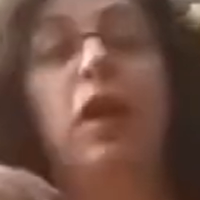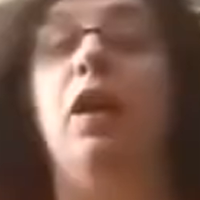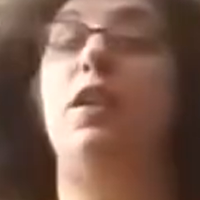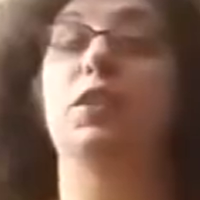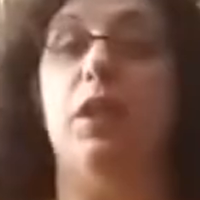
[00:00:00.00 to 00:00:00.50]

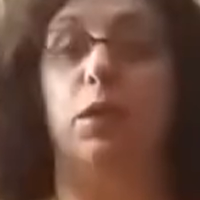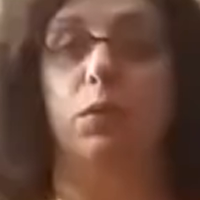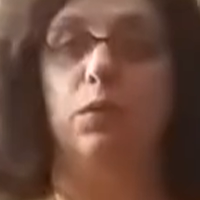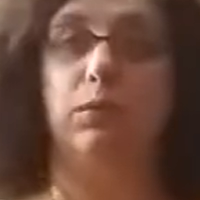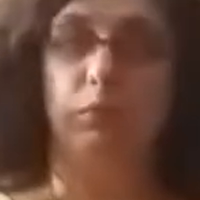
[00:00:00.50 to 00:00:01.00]

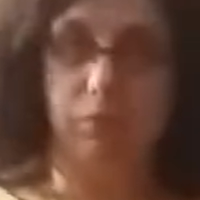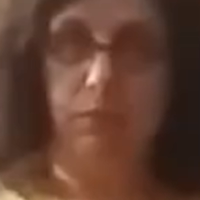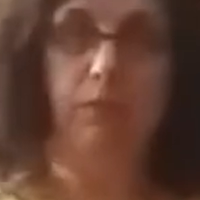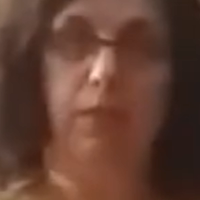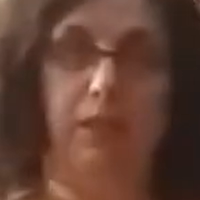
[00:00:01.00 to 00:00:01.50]
So
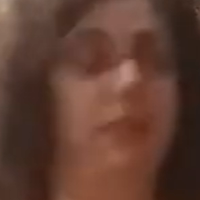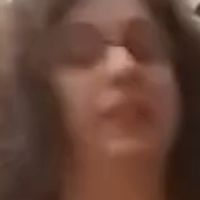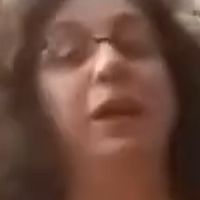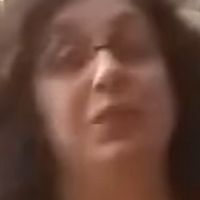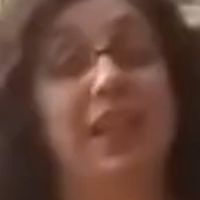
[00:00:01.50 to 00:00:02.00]
it is
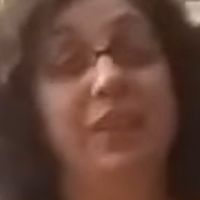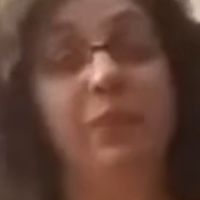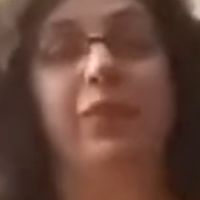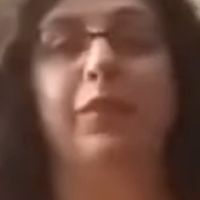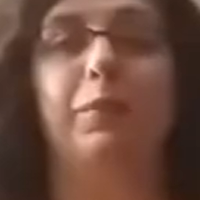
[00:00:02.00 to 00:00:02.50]
now done.
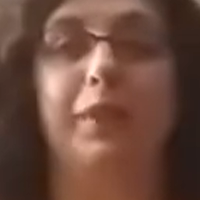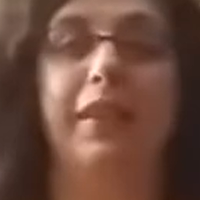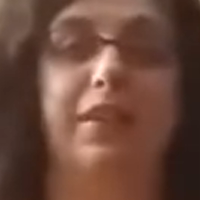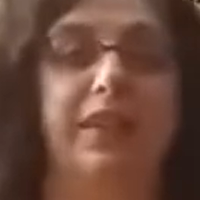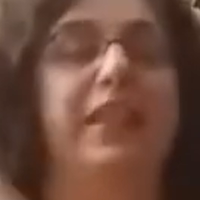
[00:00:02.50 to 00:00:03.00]
Been
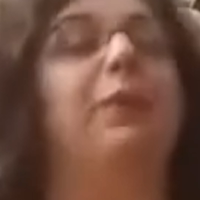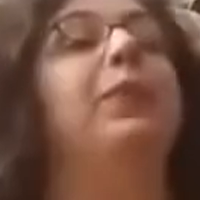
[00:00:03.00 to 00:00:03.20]
there, done that.